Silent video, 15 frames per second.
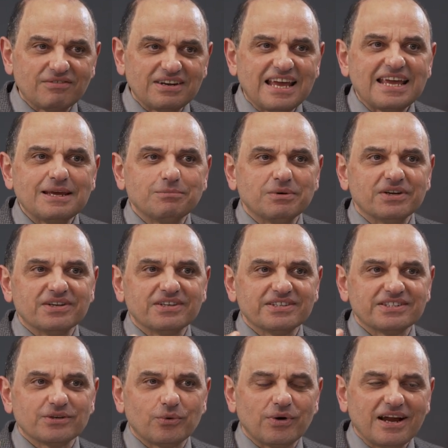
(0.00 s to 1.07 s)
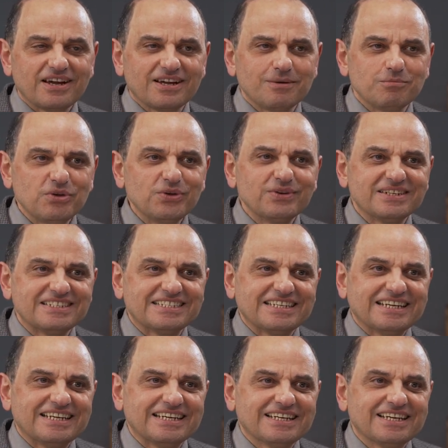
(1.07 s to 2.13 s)
neighbours or our
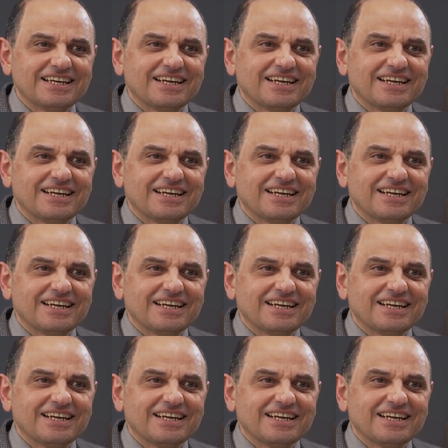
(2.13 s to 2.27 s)
community.